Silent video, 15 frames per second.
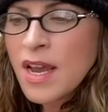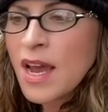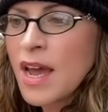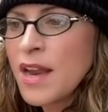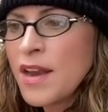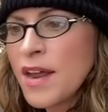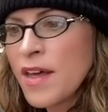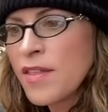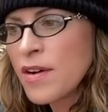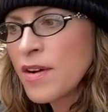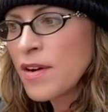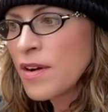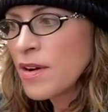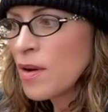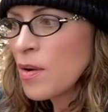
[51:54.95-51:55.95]

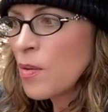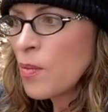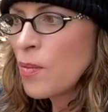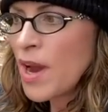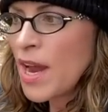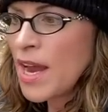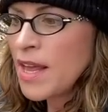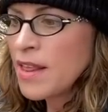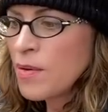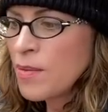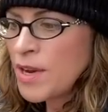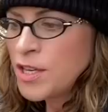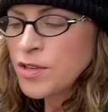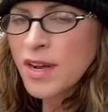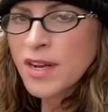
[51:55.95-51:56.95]
Another way that
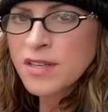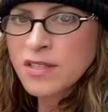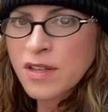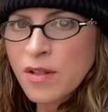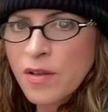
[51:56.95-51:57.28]
we trust the